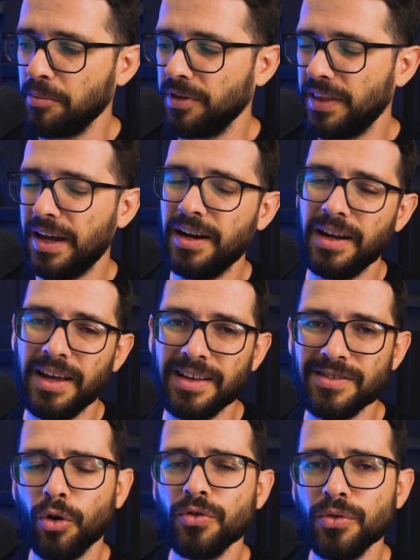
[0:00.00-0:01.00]
but then
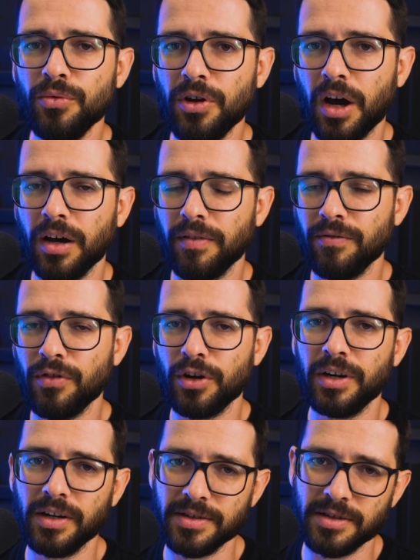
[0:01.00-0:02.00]
it's also not
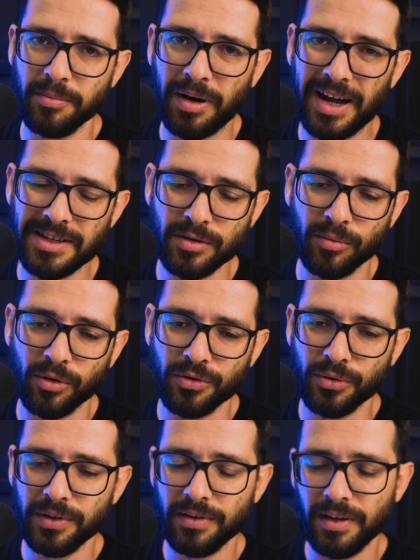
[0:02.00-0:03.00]
very customizable,
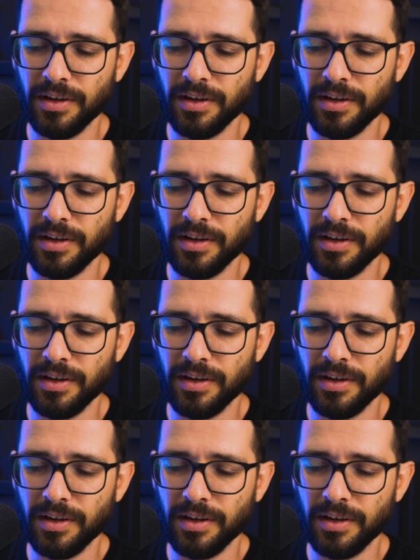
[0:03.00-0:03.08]
so it,